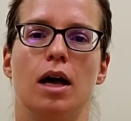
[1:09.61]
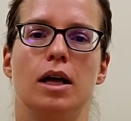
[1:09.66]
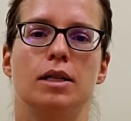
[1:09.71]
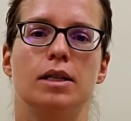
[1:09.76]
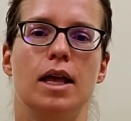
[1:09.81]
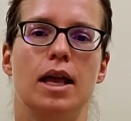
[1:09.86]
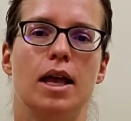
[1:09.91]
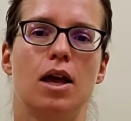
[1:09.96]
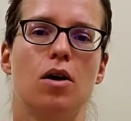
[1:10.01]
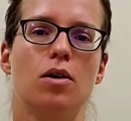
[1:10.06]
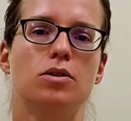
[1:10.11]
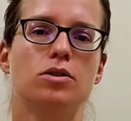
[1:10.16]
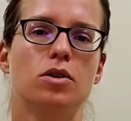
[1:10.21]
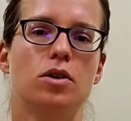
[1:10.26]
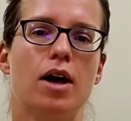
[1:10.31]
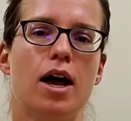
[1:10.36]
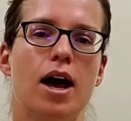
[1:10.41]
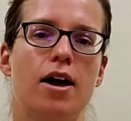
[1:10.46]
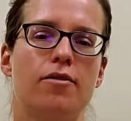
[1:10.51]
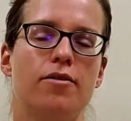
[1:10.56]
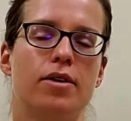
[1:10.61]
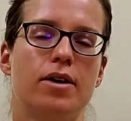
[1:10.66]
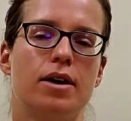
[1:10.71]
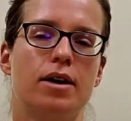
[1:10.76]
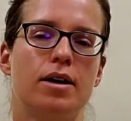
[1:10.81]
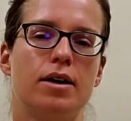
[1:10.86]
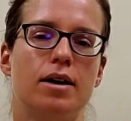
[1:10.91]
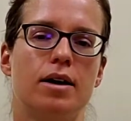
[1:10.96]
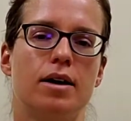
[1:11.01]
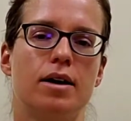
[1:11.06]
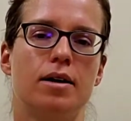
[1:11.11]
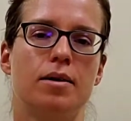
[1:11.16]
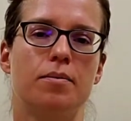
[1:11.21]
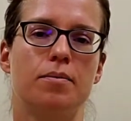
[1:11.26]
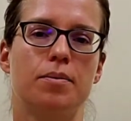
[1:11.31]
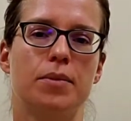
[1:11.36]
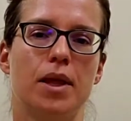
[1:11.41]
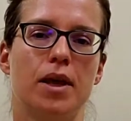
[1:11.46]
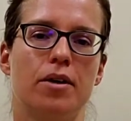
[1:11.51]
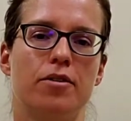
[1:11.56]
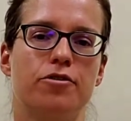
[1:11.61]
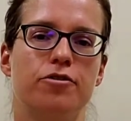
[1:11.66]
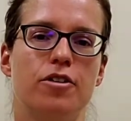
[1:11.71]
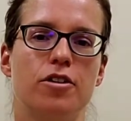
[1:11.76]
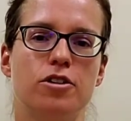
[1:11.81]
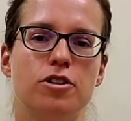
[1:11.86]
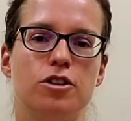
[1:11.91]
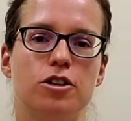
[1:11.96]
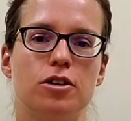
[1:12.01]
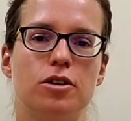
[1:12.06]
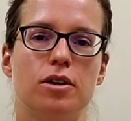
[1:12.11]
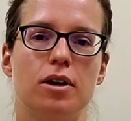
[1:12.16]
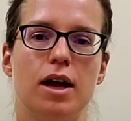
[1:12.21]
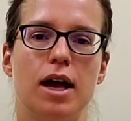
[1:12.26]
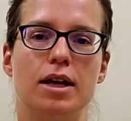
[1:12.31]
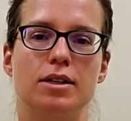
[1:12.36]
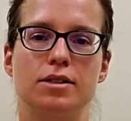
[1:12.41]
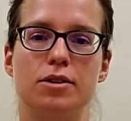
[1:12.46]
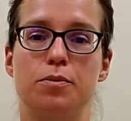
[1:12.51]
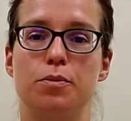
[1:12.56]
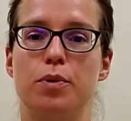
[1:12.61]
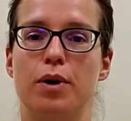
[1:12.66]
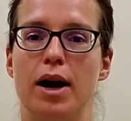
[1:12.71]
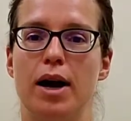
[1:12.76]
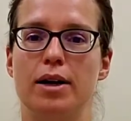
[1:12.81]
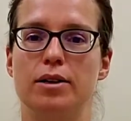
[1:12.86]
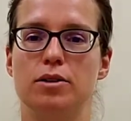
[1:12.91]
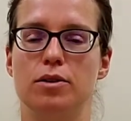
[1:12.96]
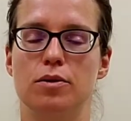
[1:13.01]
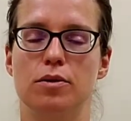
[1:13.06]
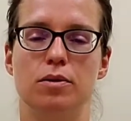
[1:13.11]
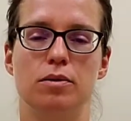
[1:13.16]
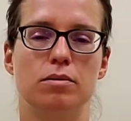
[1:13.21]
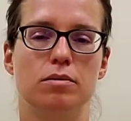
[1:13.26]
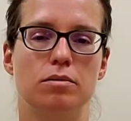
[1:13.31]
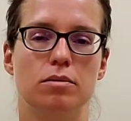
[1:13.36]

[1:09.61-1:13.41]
They also have a function as a bridle